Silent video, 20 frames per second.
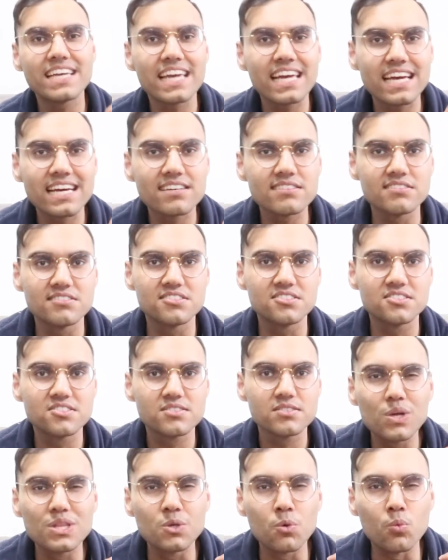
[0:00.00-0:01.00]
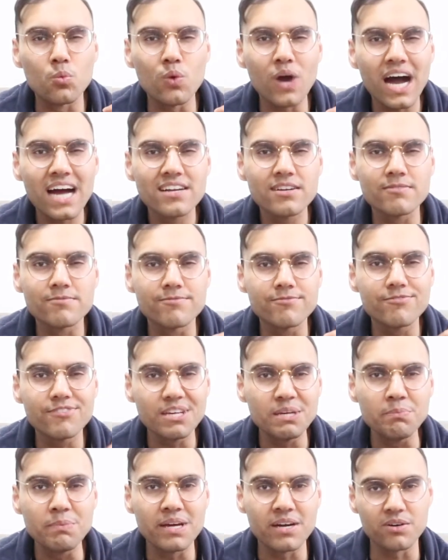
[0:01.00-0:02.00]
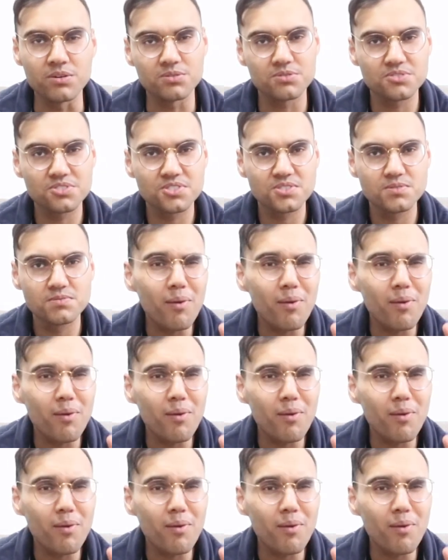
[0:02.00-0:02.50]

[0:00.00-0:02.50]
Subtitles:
kids with random females,